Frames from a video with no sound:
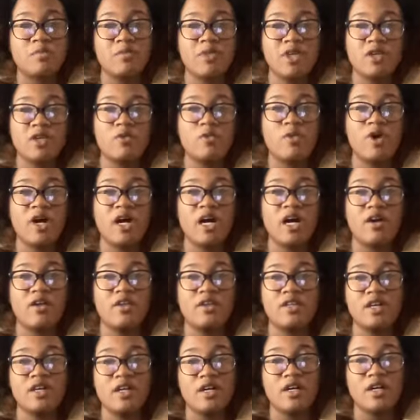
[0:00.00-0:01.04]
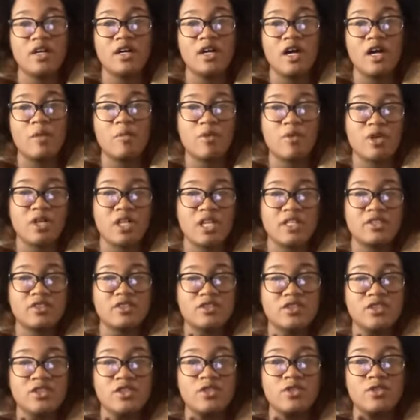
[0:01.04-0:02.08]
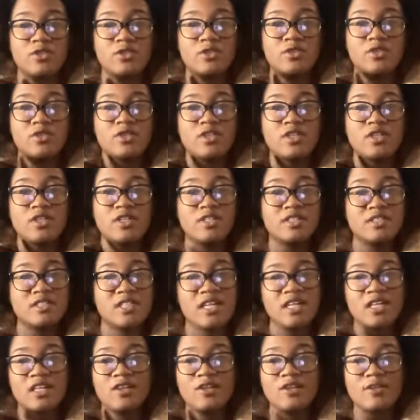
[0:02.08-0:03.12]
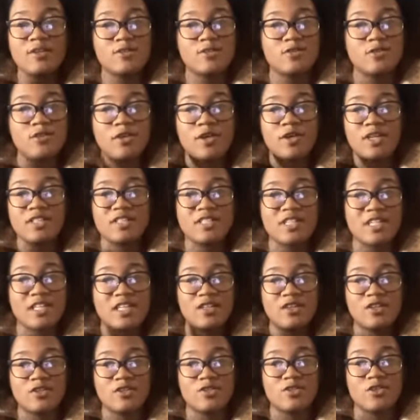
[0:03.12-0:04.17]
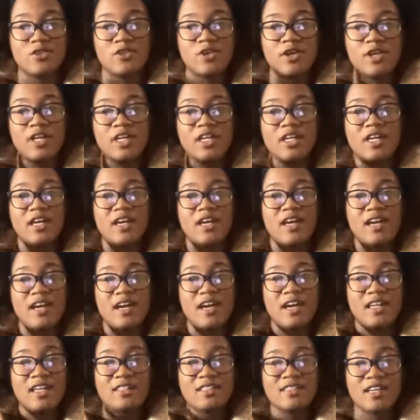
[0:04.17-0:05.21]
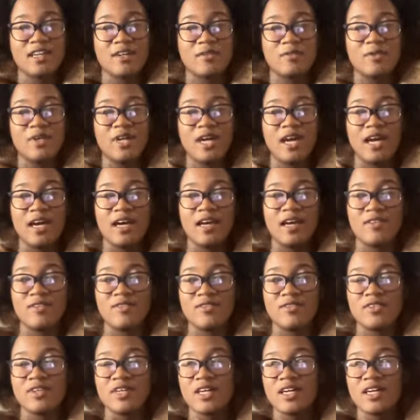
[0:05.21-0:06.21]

Meanwhile, the upper class still taking and destroying. And it's like we have,